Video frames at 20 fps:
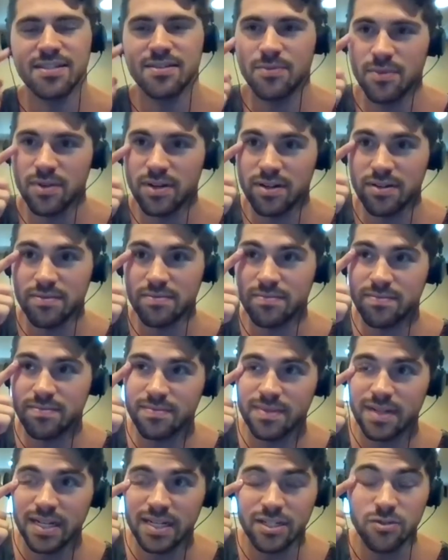well,
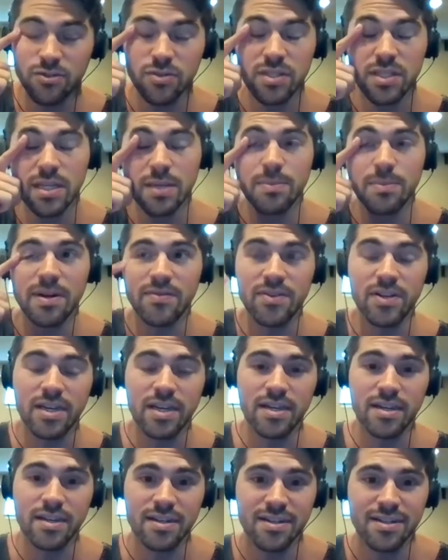I do sleep every
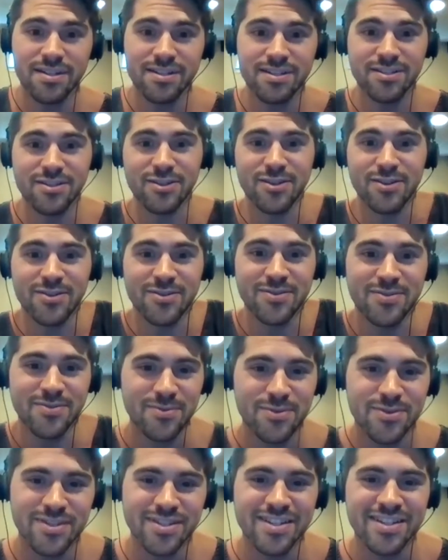day, so
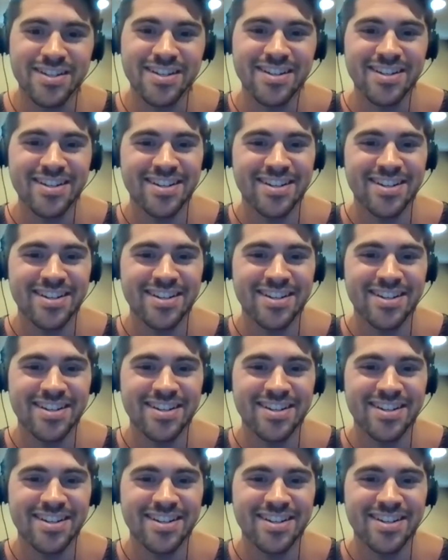we'll see.